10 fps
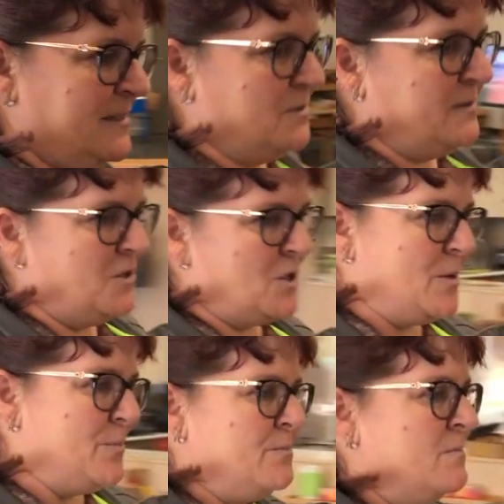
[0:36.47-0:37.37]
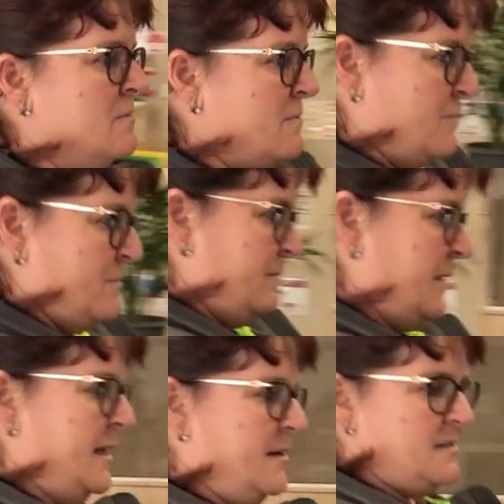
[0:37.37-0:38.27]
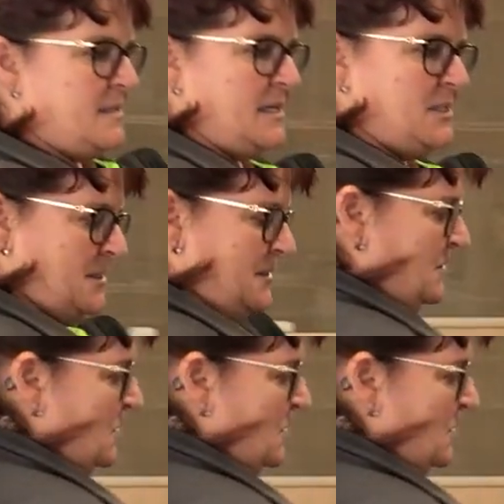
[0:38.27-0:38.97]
So we've got a play-doh station